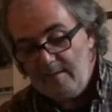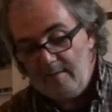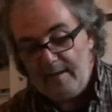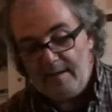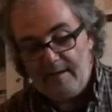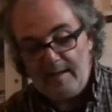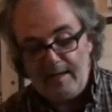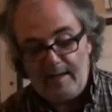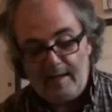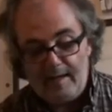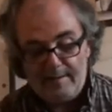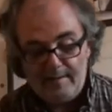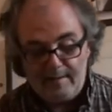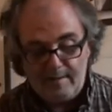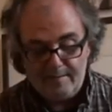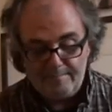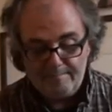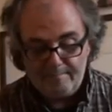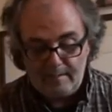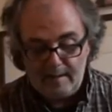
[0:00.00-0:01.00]

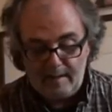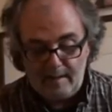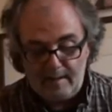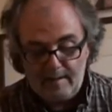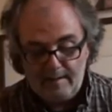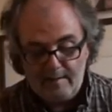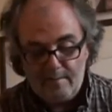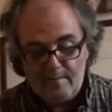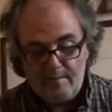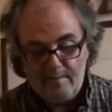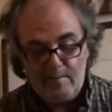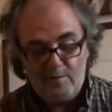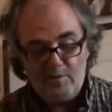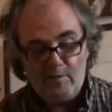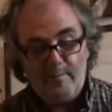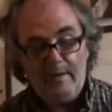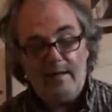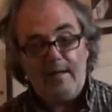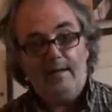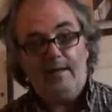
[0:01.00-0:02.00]
Guyana and the
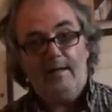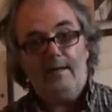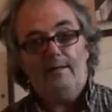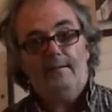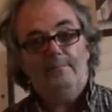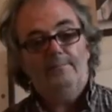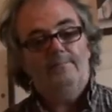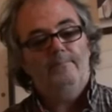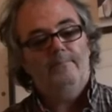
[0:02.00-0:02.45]
Jamaica.